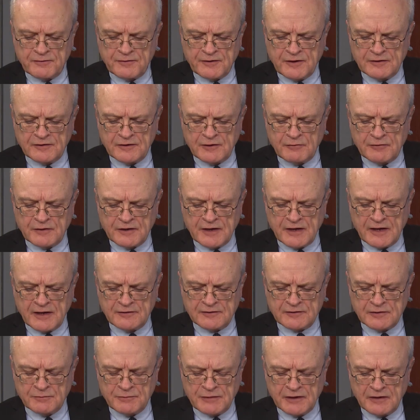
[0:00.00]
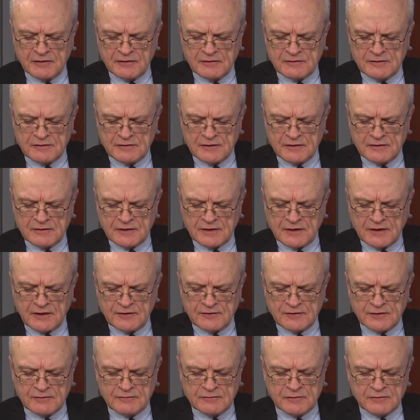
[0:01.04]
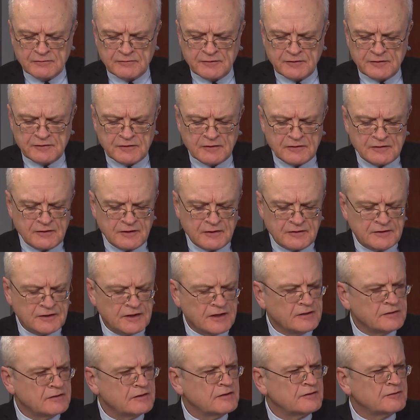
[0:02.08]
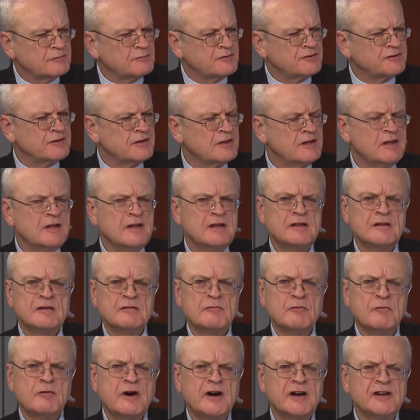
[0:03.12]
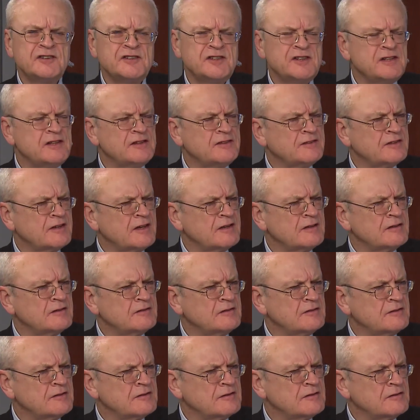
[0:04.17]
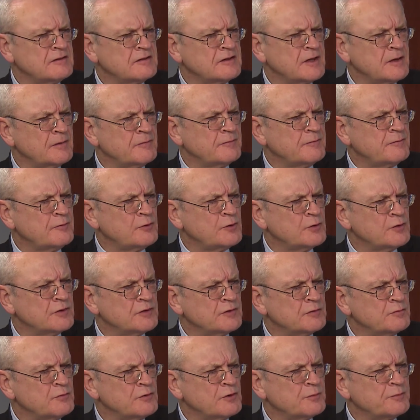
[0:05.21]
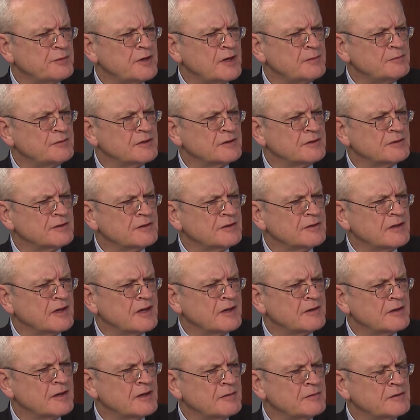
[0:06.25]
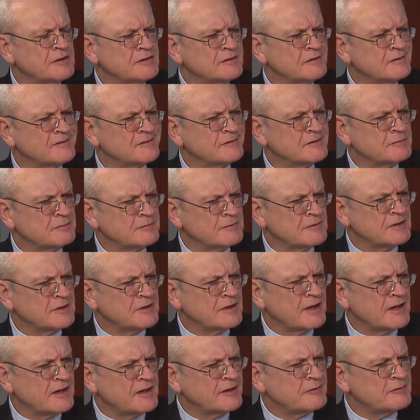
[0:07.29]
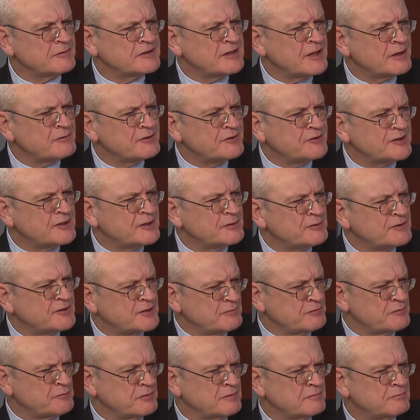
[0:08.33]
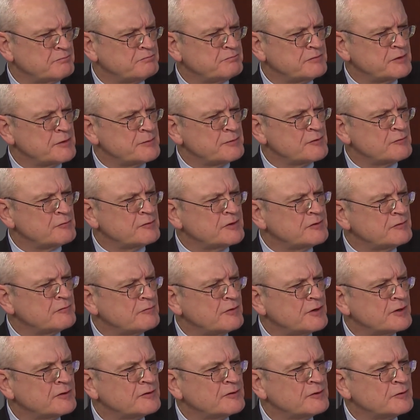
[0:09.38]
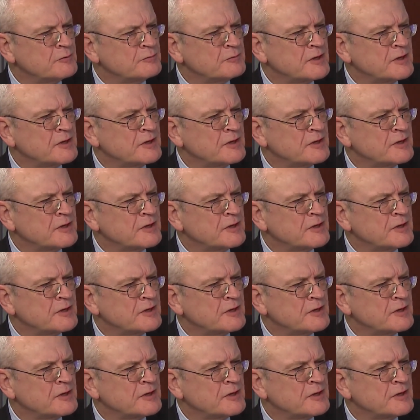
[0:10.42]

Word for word: finally I want to ask about uh, the case of Luvina Hernandez was why she decided to come forward more publicly. Uh, I mean, uh, that would seem to be something people wouldn't want to do,